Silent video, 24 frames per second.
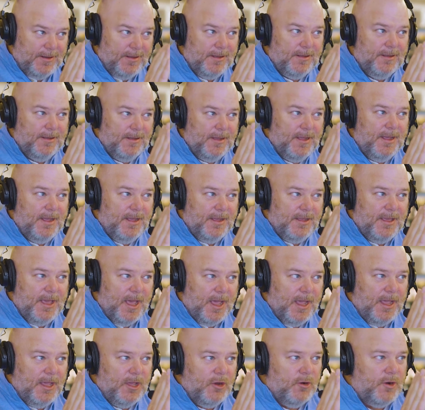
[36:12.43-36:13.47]
Right.
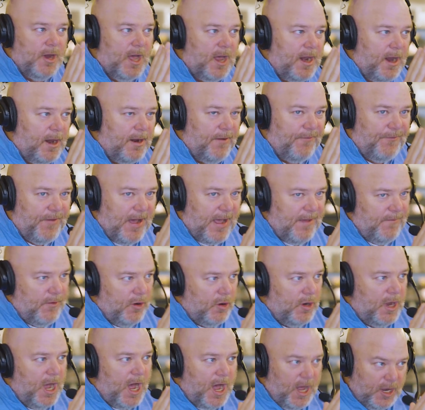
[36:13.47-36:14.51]
Okay. You're not on a
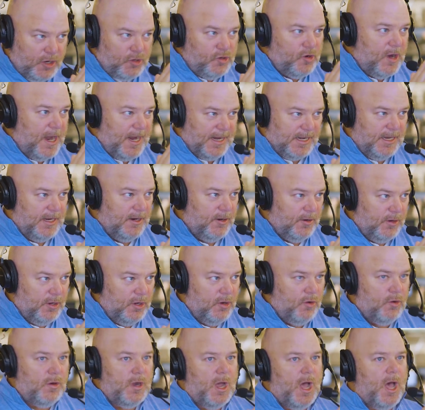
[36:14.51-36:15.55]
five-year contract here.
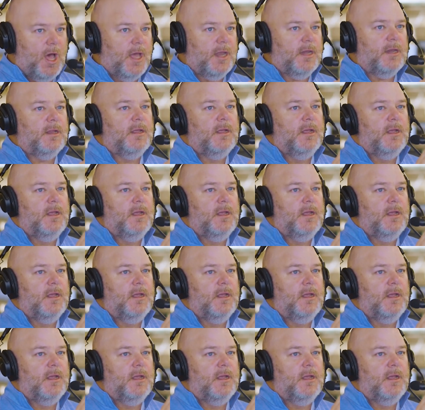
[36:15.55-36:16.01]
You're not,